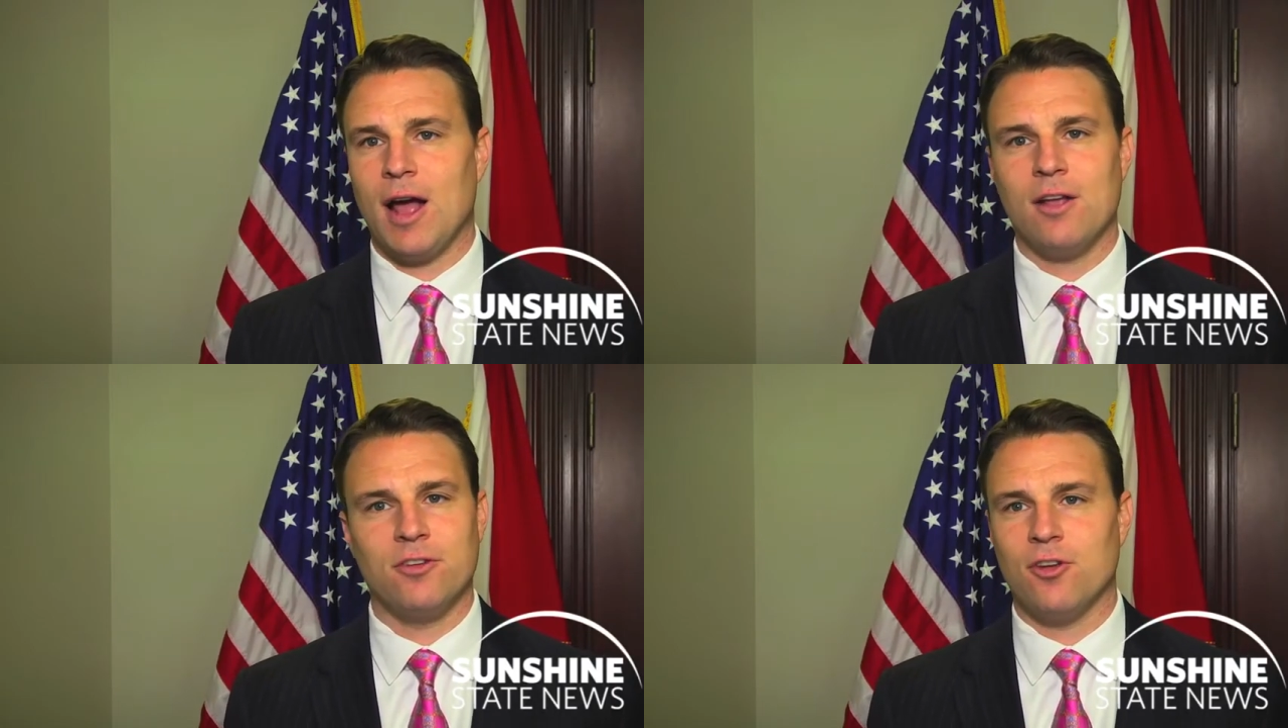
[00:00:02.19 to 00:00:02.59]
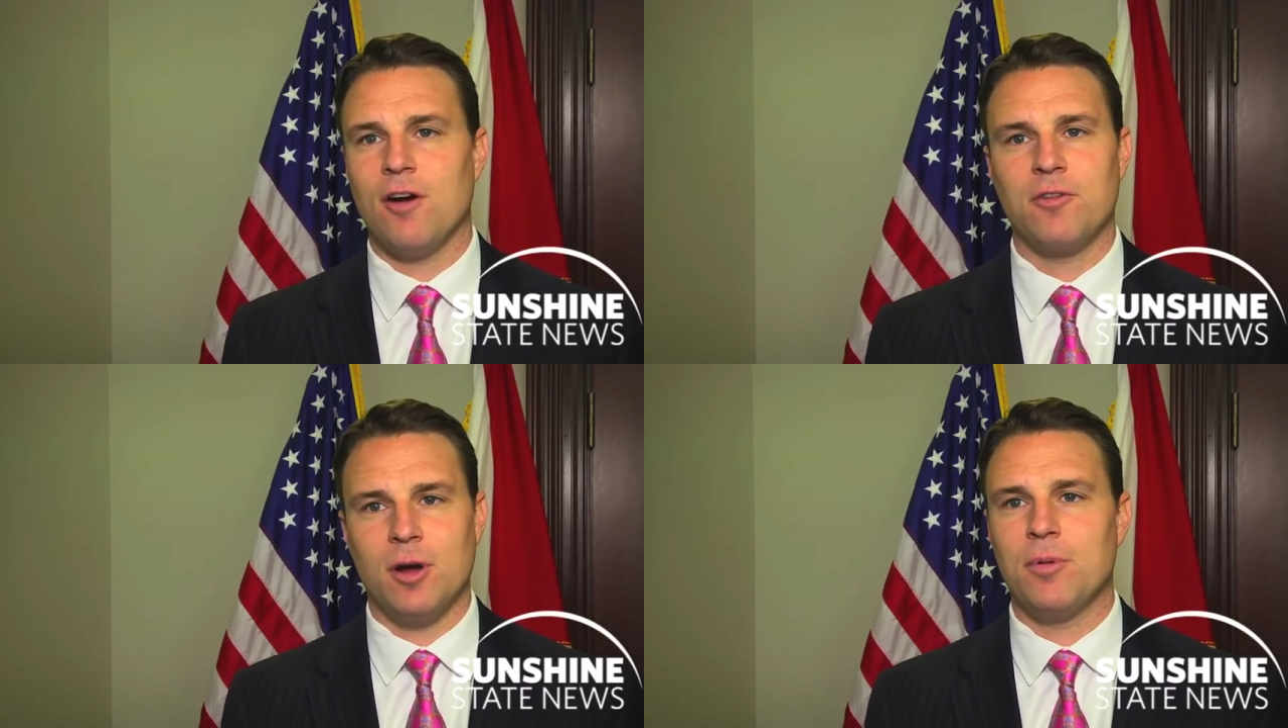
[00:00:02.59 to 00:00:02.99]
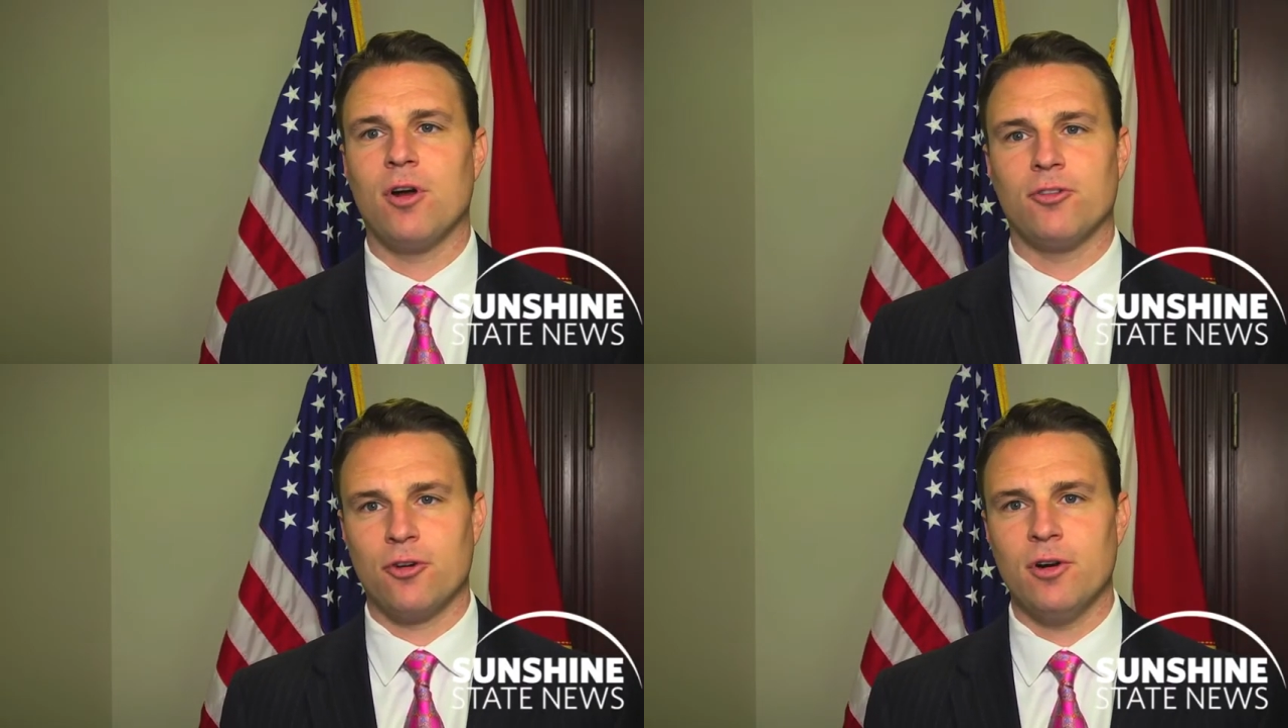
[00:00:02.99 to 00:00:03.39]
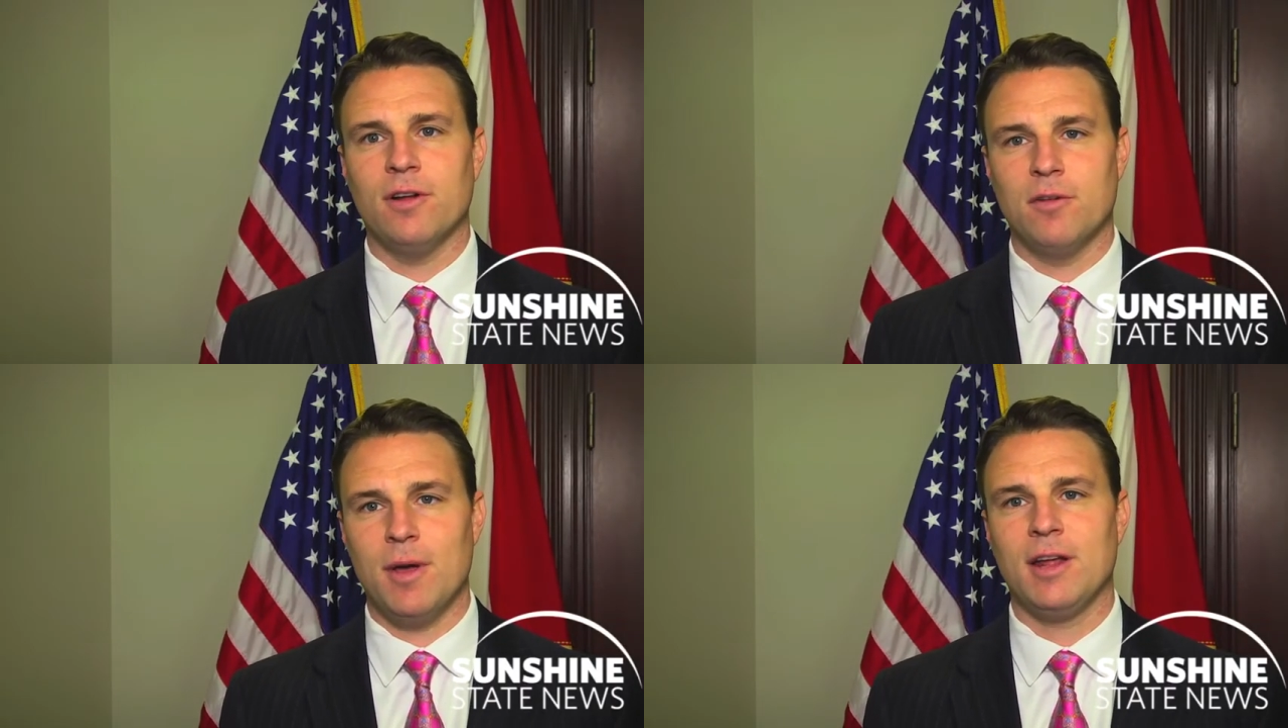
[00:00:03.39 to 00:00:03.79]
House has offered up an
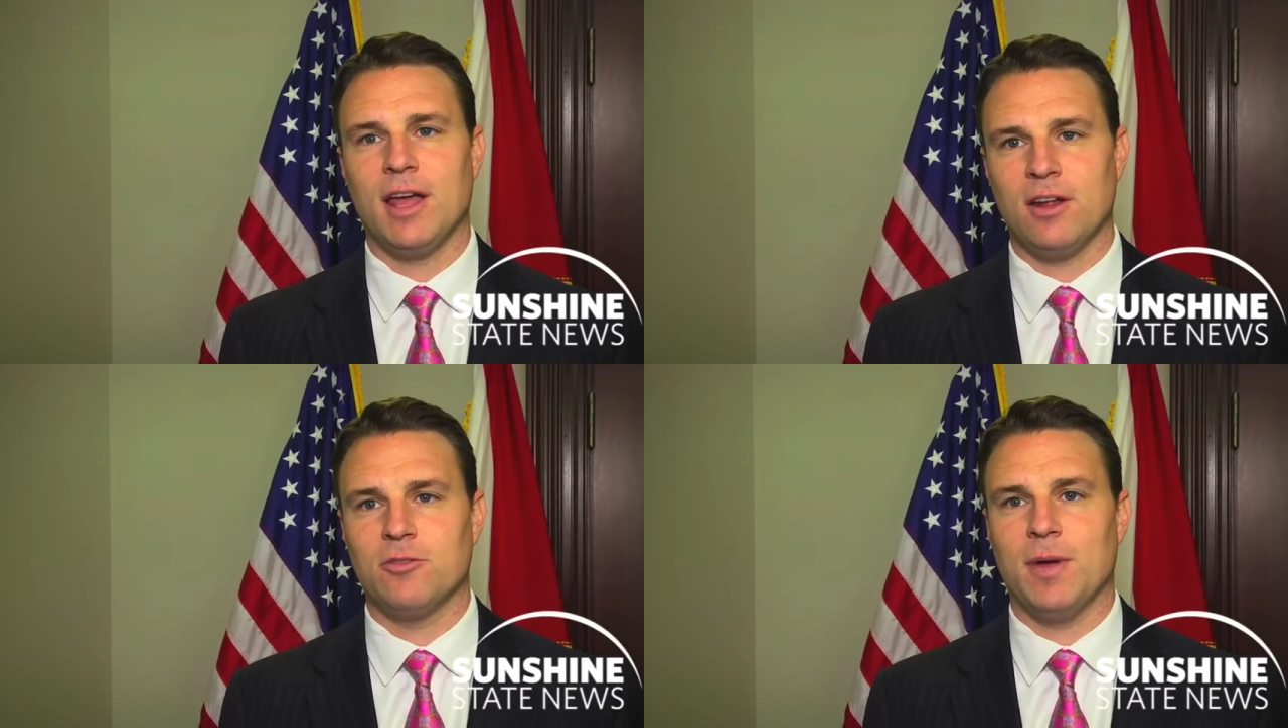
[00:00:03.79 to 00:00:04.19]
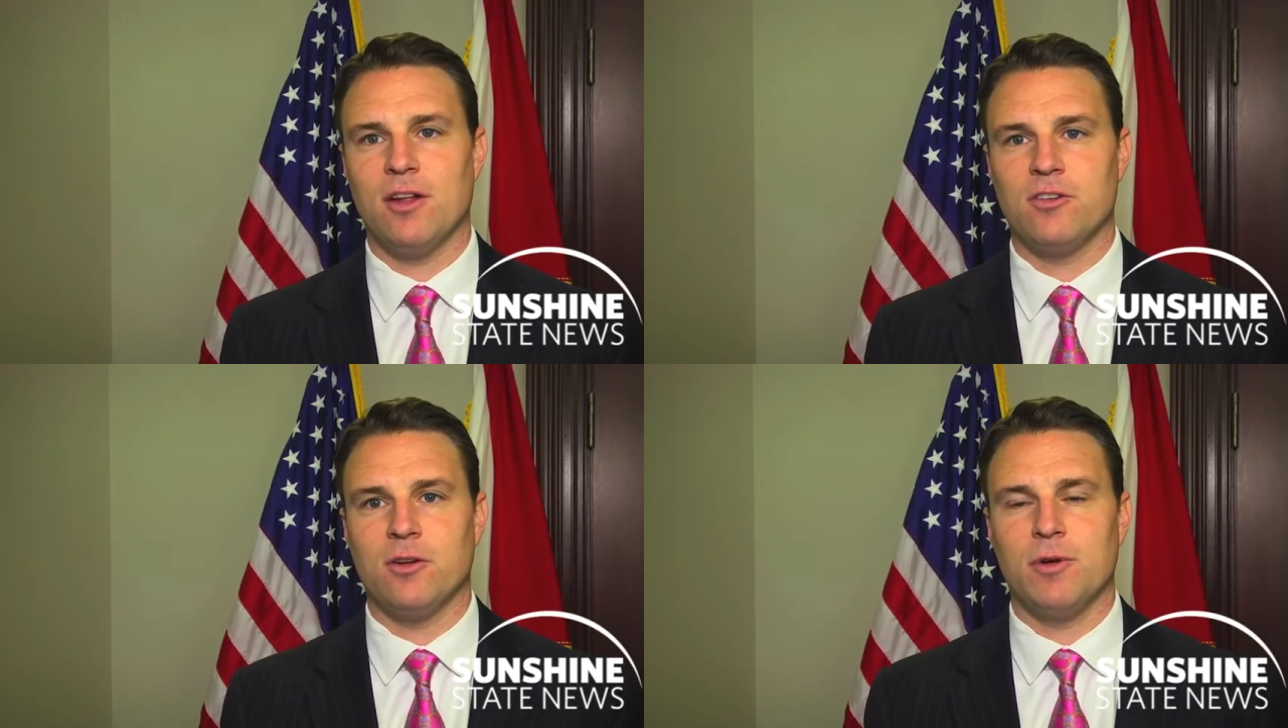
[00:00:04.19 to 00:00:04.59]
alternative to Medicaid expansion,